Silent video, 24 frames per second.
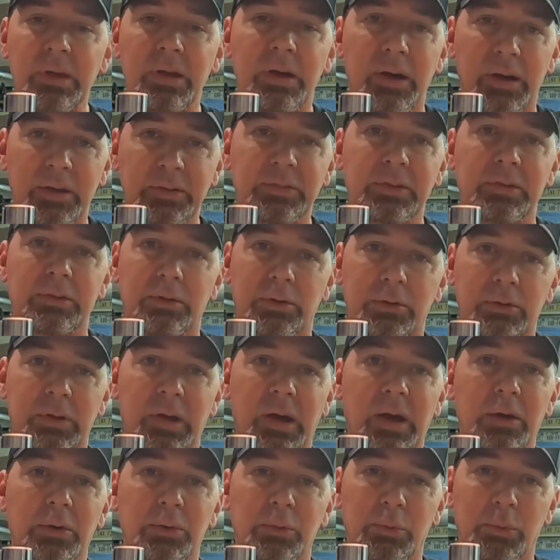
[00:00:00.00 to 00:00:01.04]
Hussey turned
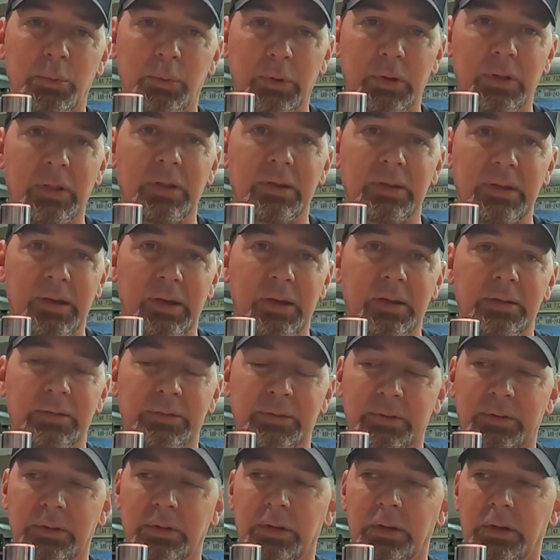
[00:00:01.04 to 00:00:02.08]
out really
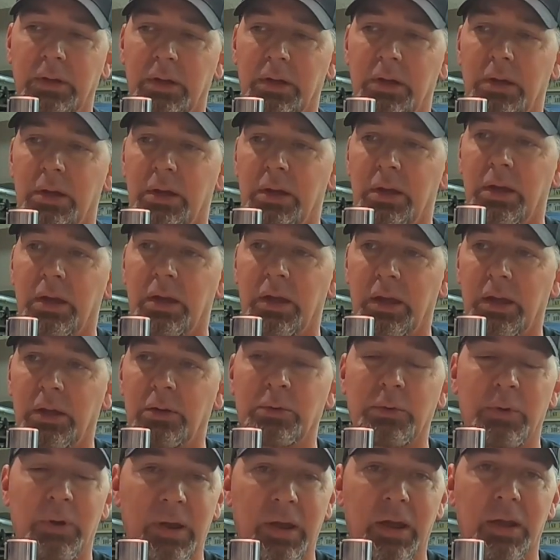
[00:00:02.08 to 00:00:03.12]
nice
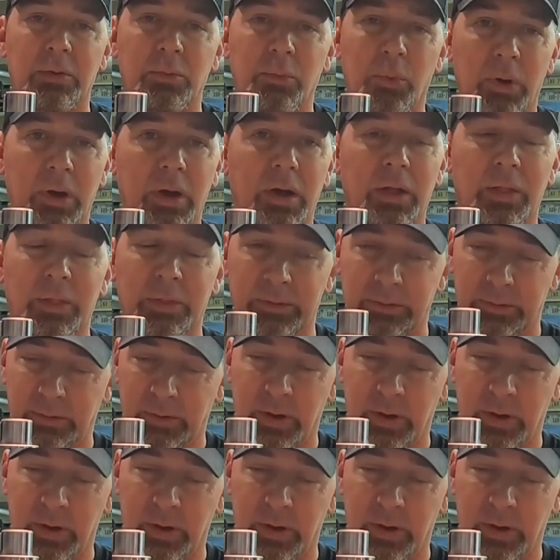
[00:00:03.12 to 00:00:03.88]
and ran well.